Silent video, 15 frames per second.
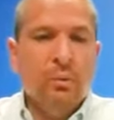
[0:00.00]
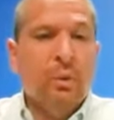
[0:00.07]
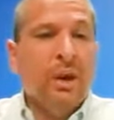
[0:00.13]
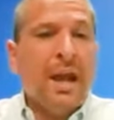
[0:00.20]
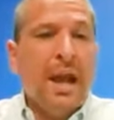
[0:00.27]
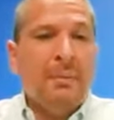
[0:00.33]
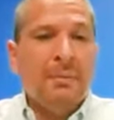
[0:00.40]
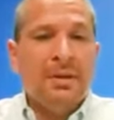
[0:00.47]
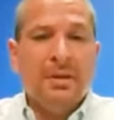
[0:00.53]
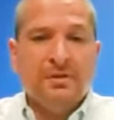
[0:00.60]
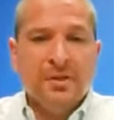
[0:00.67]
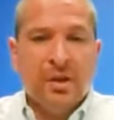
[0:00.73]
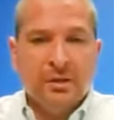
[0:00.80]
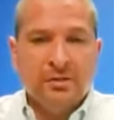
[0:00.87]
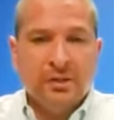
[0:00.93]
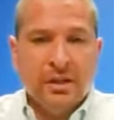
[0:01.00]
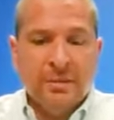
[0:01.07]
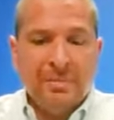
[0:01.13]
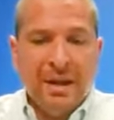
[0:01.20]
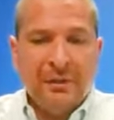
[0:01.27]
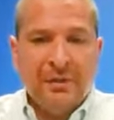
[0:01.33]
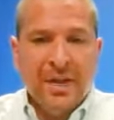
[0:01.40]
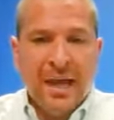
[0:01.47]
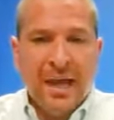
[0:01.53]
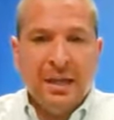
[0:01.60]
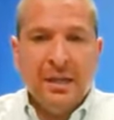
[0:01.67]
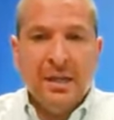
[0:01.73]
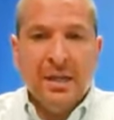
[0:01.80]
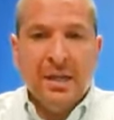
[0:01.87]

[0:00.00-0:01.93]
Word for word: we're happy to talk to you about that.